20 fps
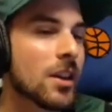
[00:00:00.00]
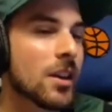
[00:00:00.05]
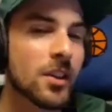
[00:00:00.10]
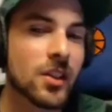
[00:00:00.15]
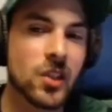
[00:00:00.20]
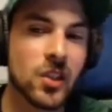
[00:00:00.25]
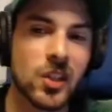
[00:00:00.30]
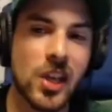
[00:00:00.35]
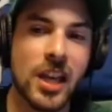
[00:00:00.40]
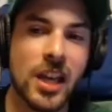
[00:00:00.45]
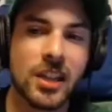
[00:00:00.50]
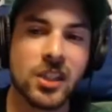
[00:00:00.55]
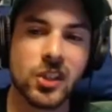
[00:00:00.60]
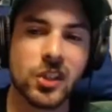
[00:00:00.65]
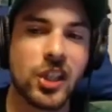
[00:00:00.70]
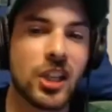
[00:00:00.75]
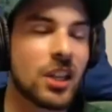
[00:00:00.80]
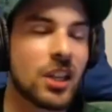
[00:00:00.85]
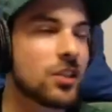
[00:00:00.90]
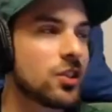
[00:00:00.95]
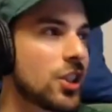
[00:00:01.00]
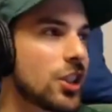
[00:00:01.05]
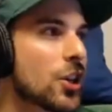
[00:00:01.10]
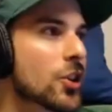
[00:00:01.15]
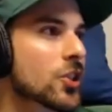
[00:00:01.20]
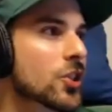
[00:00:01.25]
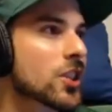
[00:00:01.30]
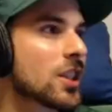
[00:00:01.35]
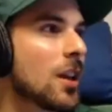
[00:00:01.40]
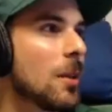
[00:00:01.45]
16
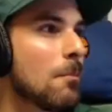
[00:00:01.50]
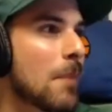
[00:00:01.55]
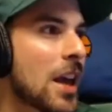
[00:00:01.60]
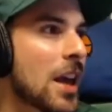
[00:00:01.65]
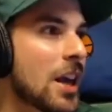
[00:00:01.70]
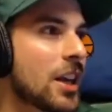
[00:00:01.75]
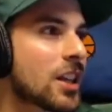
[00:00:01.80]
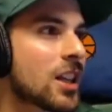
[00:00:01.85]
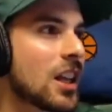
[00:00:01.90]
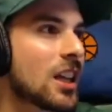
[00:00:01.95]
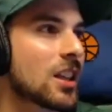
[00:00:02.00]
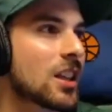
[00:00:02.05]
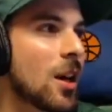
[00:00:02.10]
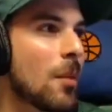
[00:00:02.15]
years in the making.